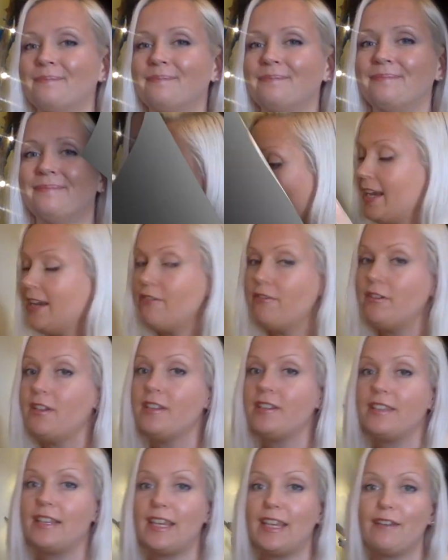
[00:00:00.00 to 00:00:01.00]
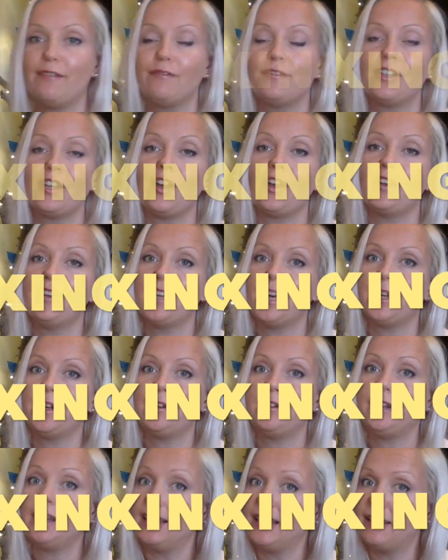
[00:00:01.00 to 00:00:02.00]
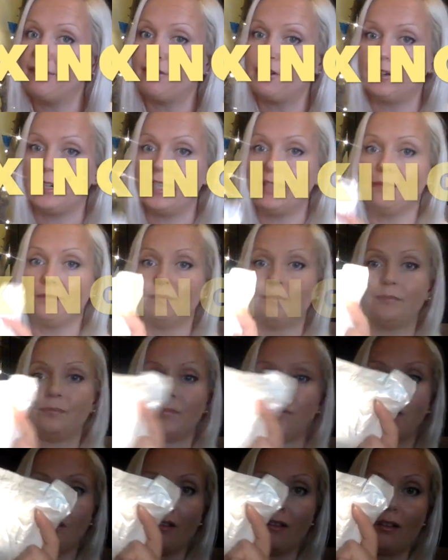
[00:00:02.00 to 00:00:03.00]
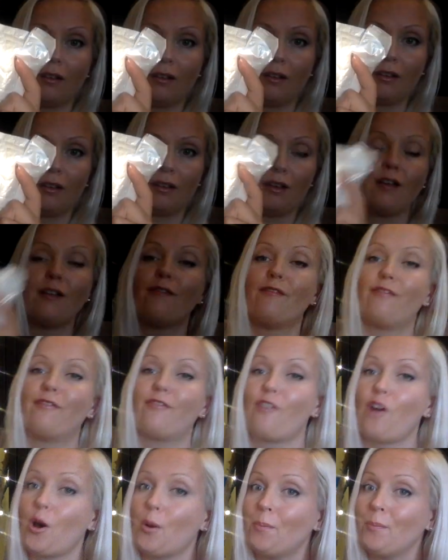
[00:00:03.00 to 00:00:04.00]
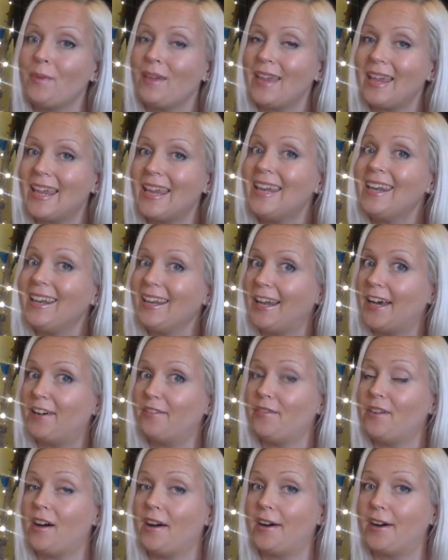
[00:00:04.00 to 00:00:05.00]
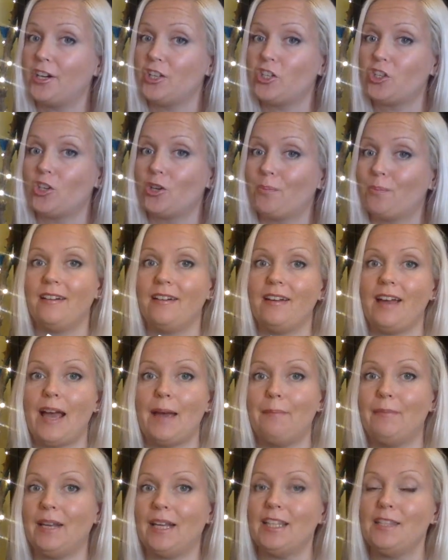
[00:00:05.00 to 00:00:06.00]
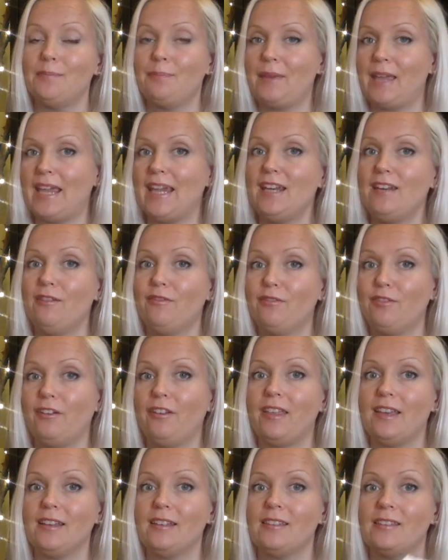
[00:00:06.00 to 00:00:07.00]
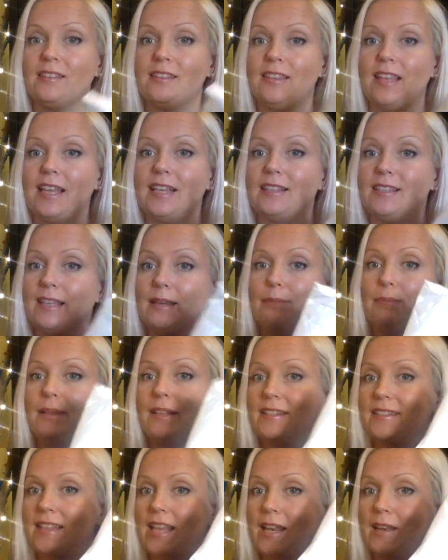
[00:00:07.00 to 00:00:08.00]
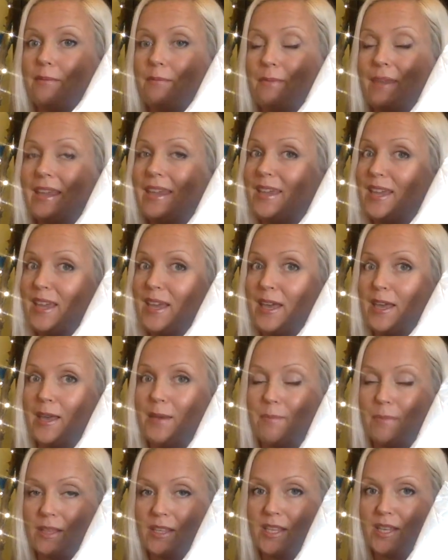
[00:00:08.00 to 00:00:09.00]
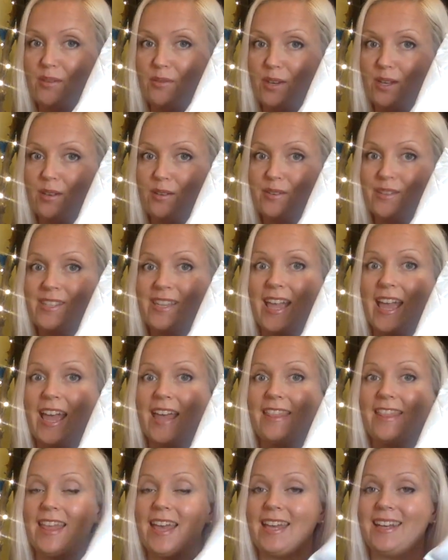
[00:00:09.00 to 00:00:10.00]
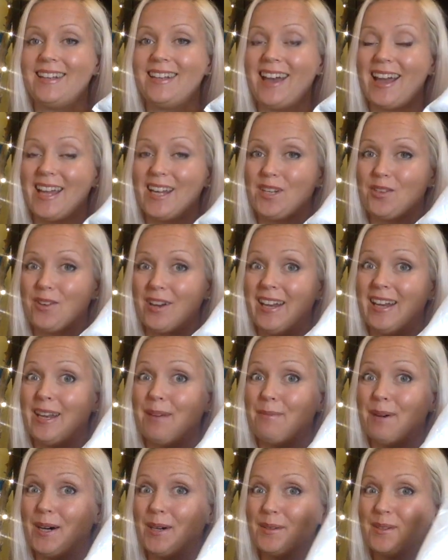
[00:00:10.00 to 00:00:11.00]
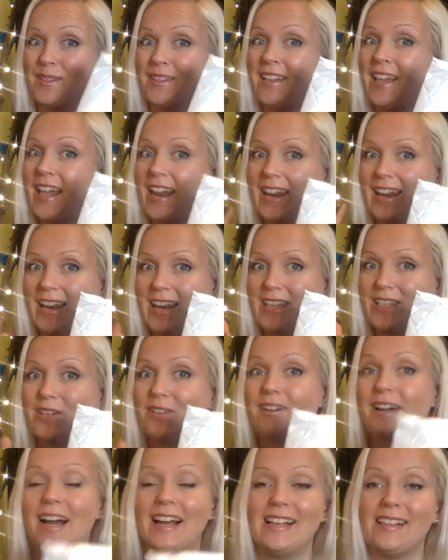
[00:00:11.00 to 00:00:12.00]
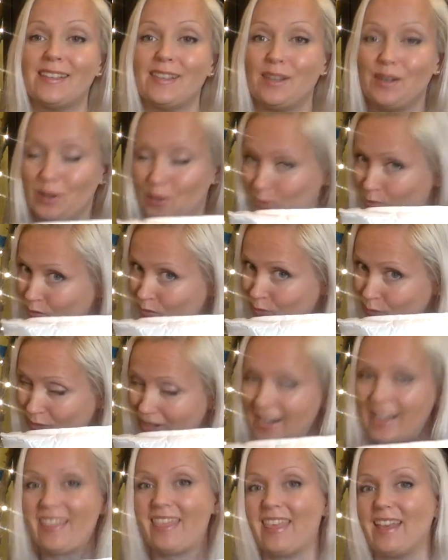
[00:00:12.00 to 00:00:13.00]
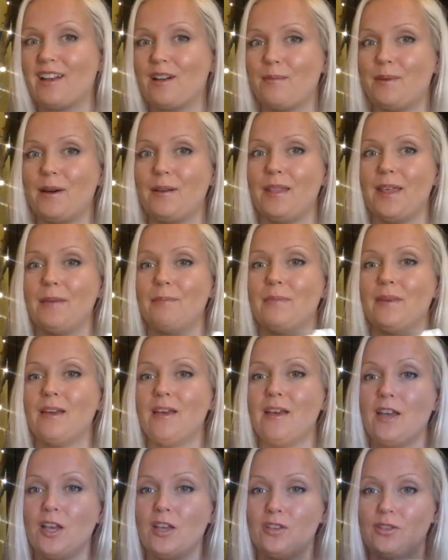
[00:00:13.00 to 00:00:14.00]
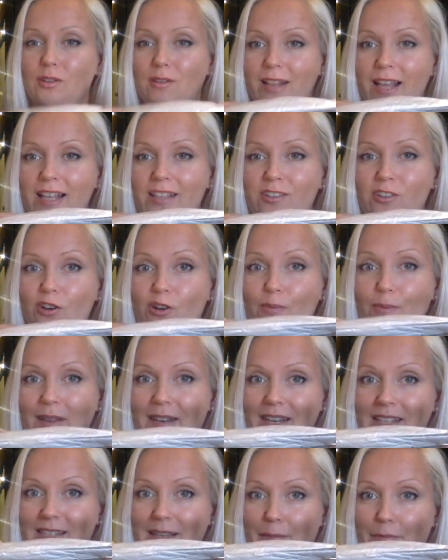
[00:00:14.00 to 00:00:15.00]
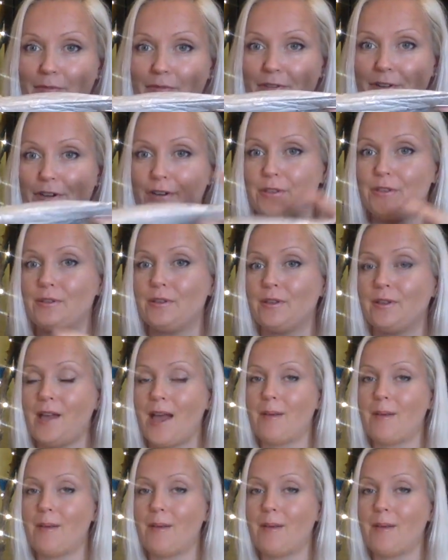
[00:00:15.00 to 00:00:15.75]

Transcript: I received another delivery from In Love Art Shop. I'm not paid for this. They simply send me materials and then I try them out and let you guys know what I think about them. So let's open this up first.